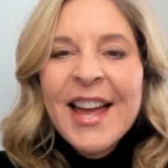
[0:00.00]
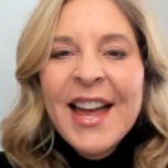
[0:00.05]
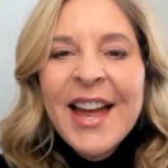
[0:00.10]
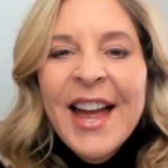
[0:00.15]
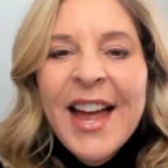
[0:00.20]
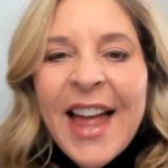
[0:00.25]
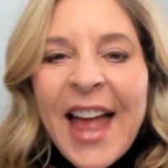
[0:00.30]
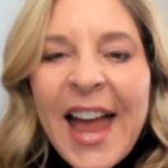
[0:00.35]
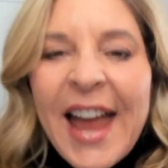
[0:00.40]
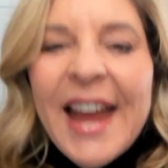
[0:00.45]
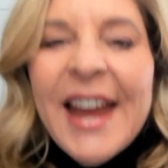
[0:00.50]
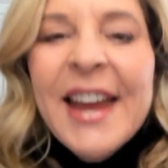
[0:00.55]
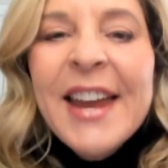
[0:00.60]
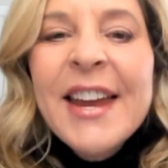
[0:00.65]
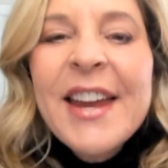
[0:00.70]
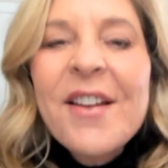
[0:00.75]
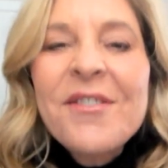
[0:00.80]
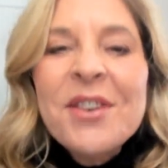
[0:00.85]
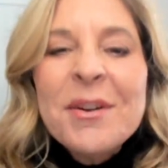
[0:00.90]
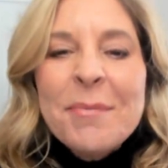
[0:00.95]
Hey
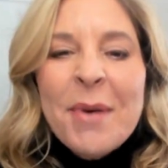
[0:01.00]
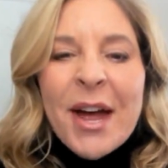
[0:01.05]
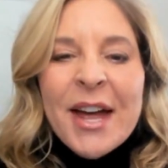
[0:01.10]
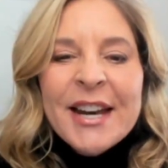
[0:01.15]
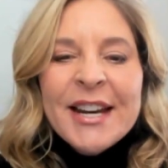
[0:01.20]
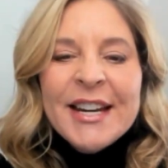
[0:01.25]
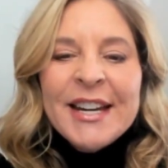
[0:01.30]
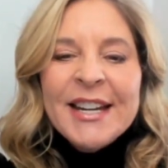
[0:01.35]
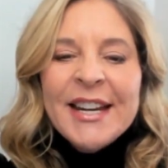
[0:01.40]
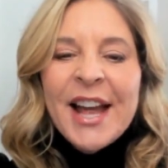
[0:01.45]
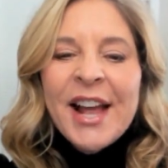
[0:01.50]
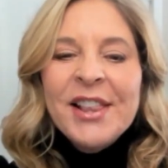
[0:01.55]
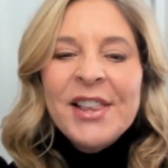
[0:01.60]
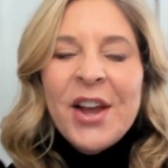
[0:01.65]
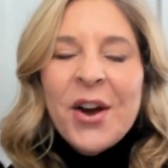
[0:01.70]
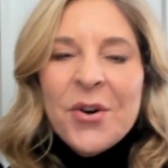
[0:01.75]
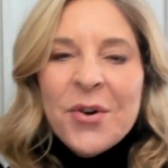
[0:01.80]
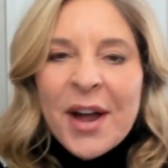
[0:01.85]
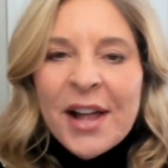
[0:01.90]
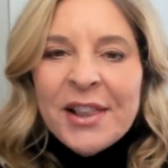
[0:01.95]
everybody,
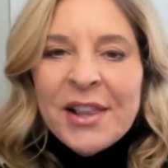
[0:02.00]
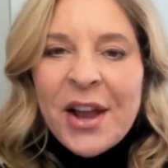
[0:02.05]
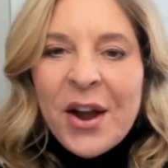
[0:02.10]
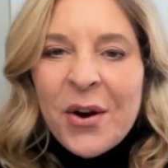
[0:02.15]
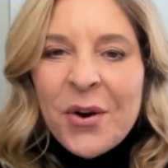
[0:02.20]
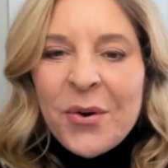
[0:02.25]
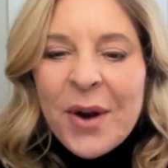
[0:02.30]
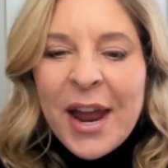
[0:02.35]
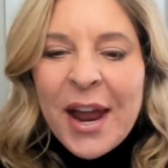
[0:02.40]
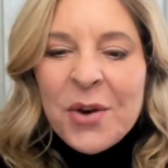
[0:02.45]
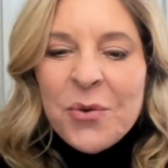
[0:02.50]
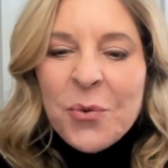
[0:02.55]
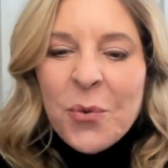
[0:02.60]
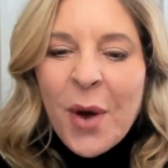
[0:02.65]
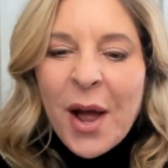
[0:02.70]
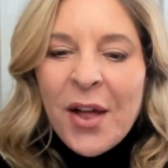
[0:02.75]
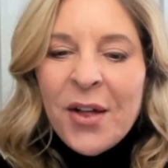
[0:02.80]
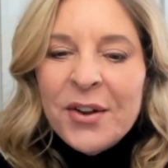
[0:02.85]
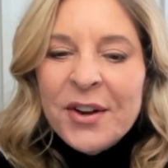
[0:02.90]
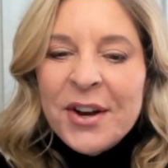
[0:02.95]
hello, hello, and
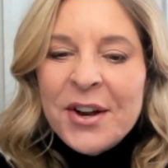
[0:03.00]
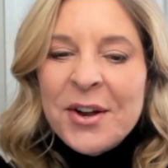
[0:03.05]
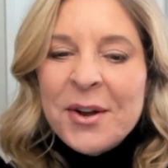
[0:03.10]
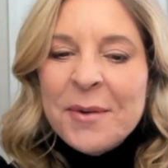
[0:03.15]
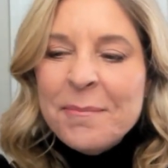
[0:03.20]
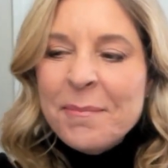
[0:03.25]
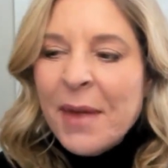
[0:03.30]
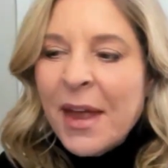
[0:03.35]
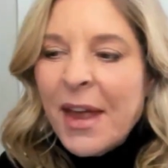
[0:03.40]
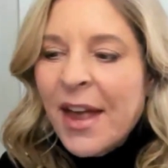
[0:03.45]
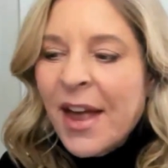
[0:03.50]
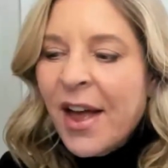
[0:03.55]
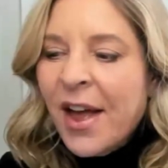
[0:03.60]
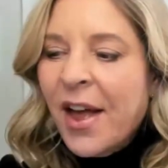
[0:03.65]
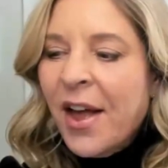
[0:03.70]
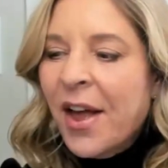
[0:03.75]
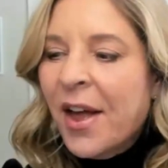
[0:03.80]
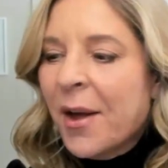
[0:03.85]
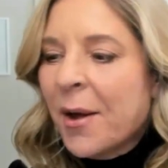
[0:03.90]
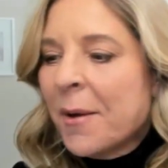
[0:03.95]
welcome.
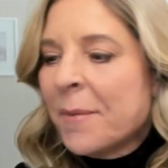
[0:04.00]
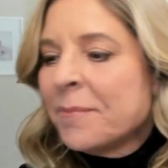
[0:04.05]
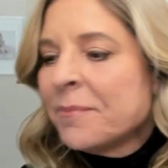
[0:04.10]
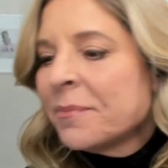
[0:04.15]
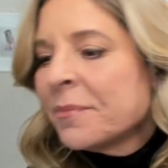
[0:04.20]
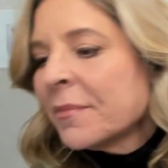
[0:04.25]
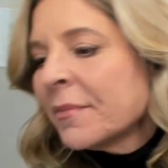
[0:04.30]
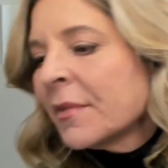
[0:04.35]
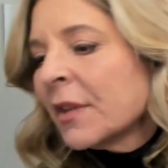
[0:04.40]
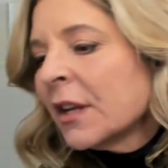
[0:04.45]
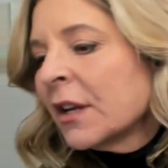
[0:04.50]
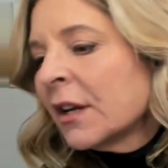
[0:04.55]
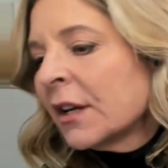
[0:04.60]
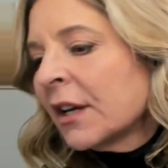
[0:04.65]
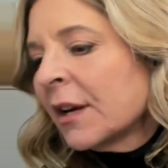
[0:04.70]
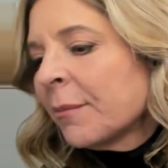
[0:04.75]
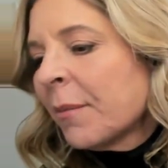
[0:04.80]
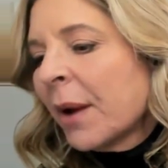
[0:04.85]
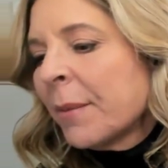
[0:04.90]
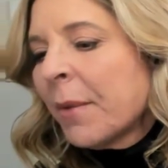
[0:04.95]
Get
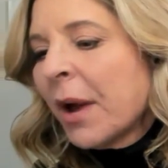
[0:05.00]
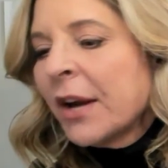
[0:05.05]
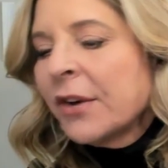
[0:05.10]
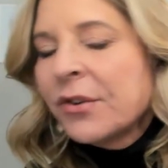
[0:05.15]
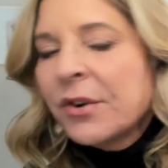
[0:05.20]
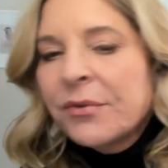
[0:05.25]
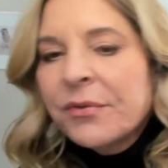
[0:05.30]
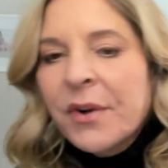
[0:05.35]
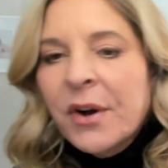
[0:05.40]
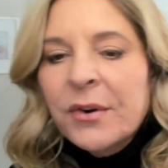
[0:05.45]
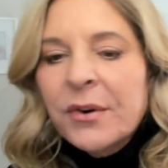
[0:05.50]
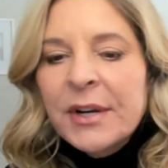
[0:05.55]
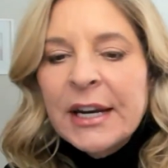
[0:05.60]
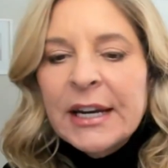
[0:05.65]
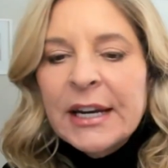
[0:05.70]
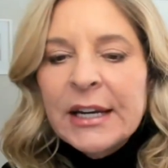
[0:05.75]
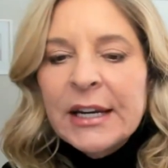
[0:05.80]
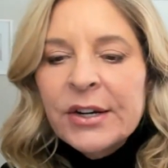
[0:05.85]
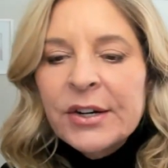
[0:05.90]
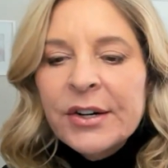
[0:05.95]
my microphone
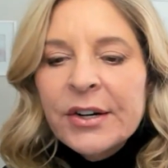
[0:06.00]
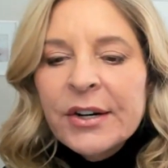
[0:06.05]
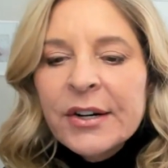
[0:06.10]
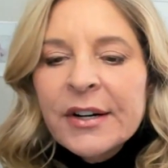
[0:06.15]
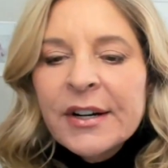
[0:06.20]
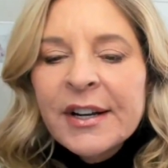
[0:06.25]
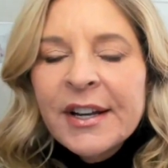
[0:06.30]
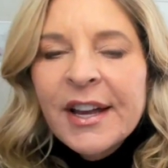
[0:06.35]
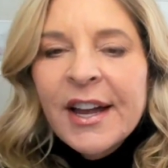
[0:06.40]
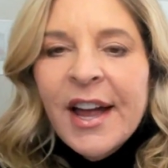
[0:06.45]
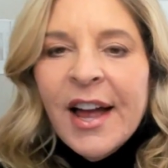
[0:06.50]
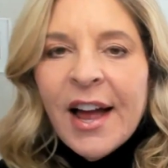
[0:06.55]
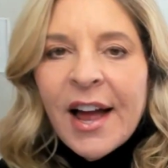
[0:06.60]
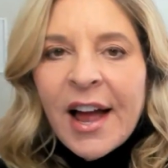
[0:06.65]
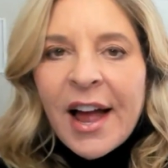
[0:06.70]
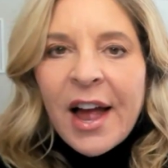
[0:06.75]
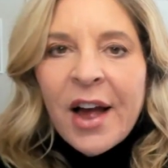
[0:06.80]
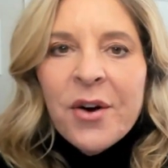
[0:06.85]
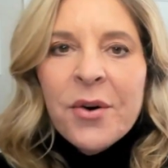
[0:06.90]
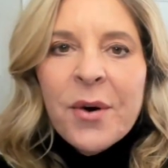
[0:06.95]
here.
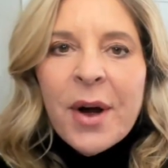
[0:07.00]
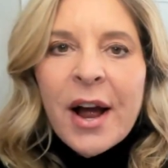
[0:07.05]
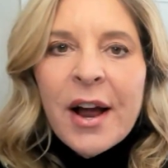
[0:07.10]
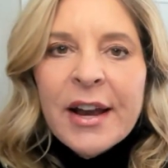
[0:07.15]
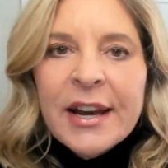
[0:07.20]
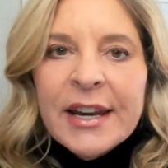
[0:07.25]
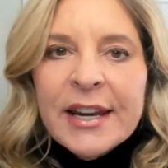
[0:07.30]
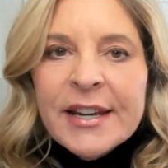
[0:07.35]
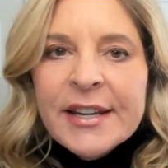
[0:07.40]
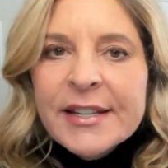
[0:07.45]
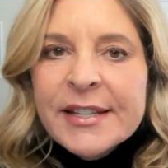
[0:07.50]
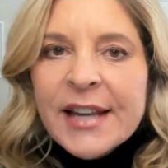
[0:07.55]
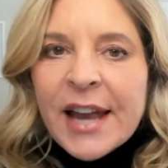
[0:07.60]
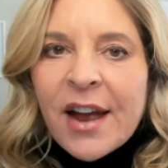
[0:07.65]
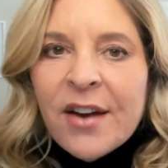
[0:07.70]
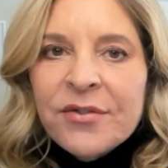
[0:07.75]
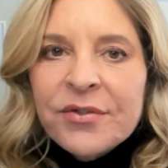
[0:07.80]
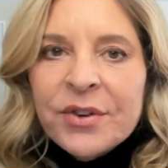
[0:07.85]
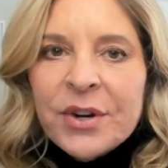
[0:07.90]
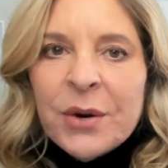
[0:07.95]
How is
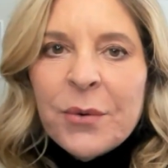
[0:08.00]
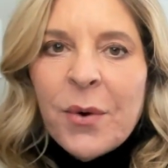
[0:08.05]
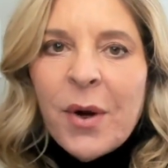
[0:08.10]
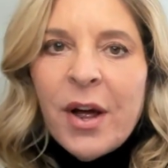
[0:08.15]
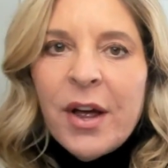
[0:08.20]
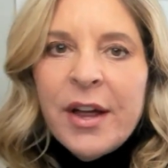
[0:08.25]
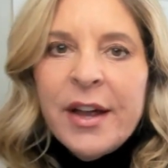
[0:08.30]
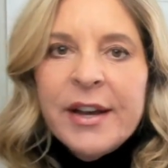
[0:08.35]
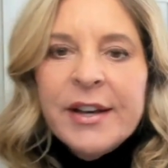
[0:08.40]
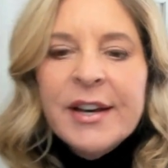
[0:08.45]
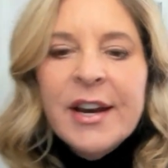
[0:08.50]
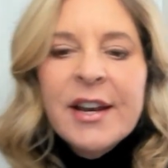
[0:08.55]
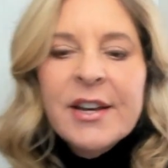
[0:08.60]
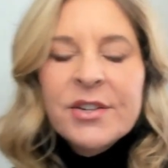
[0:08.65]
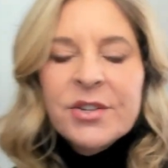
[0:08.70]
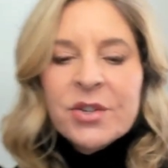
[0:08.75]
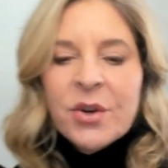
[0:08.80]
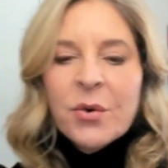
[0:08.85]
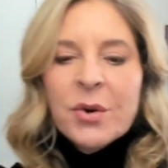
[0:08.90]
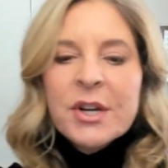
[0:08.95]
everyone?
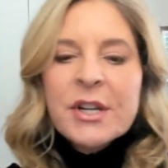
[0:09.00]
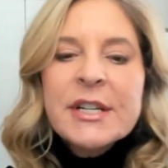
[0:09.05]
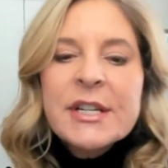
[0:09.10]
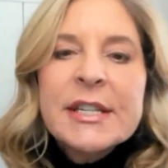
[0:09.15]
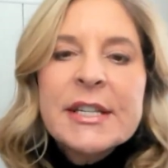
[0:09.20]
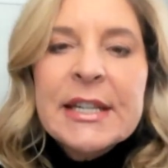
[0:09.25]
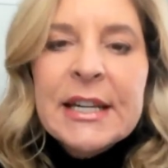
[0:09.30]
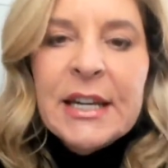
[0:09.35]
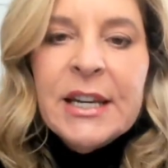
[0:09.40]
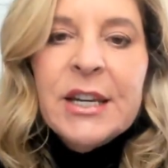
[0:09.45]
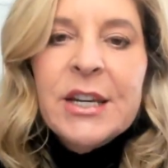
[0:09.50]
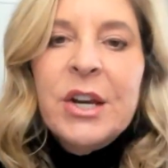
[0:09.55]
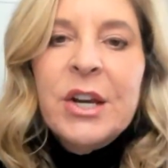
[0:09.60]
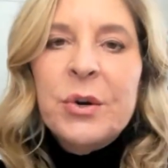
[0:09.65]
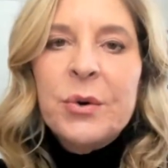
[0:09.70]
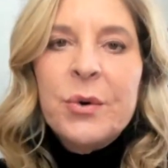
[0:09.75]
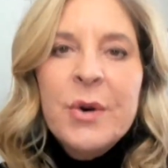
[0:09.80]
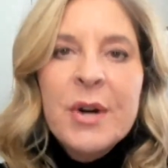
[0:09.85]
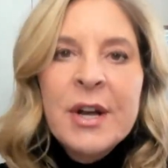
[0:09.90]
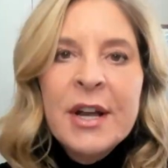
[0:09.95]
So good to see you.